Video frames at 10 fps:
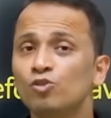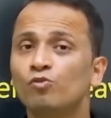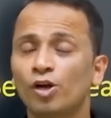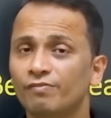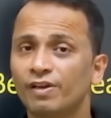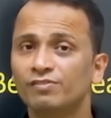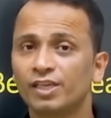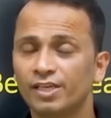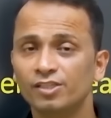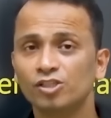to 45
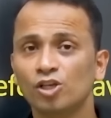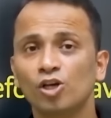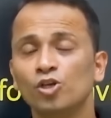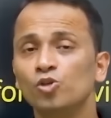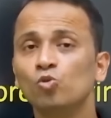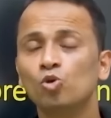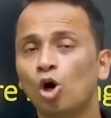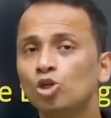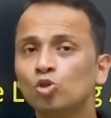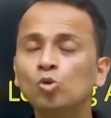seconds, you
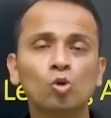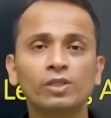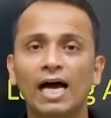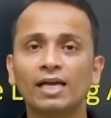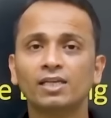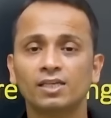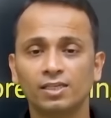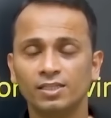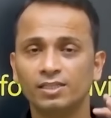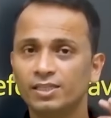got to know that
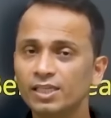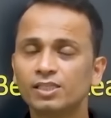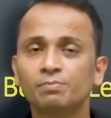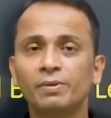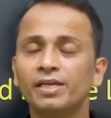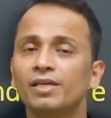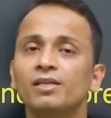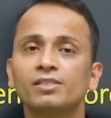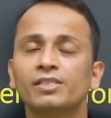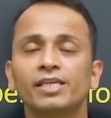this
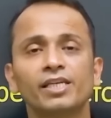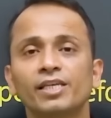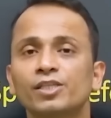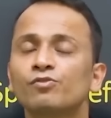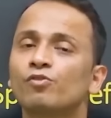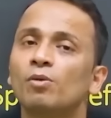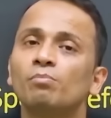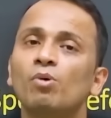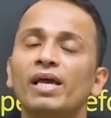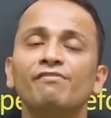particular set is
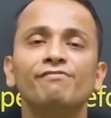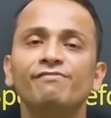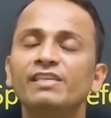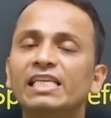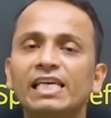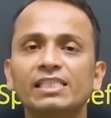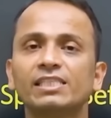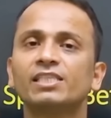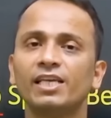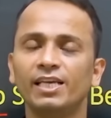from my
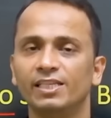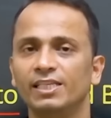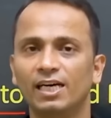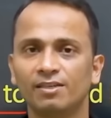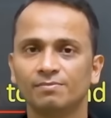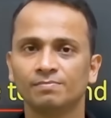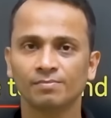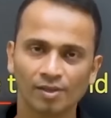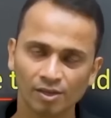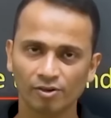weakest area,
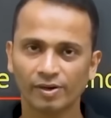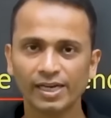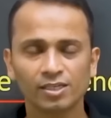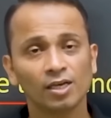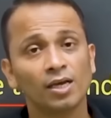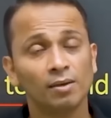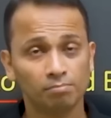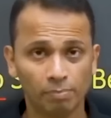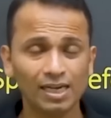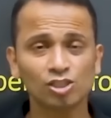right?
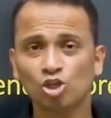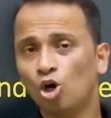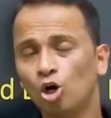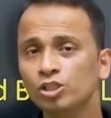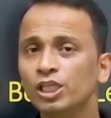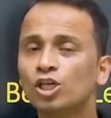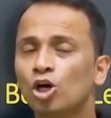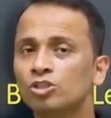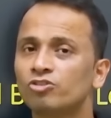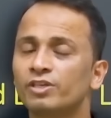But on the
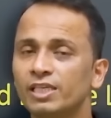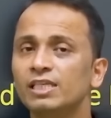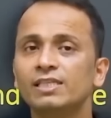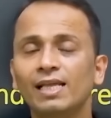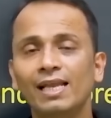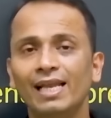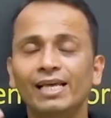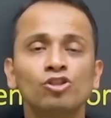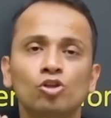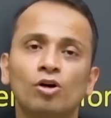contrary, the
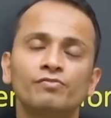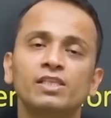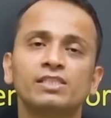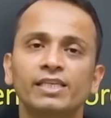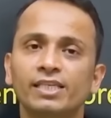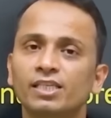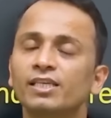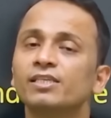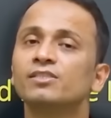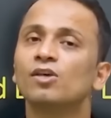length of the set
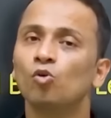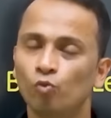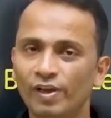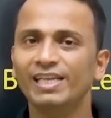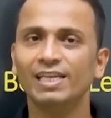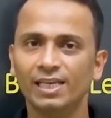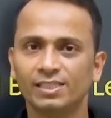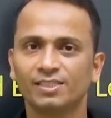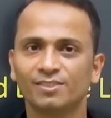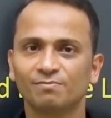is very
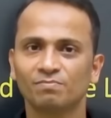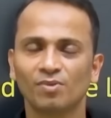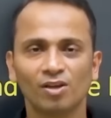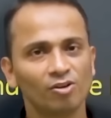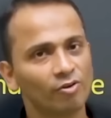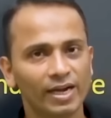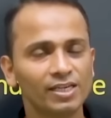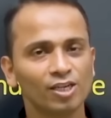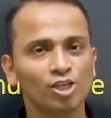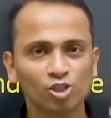less,
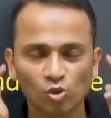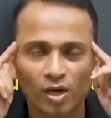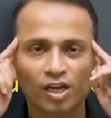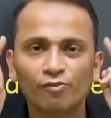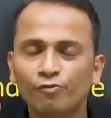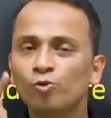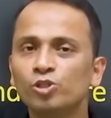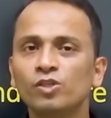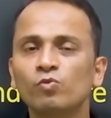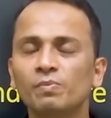right? So a
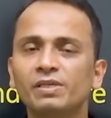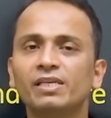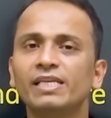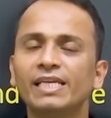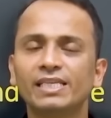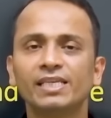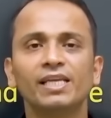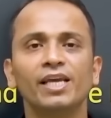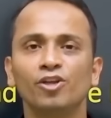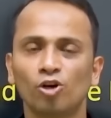confusion will be
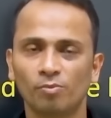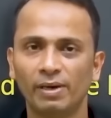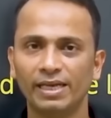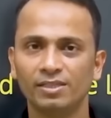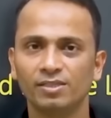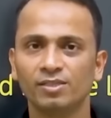created in your mind.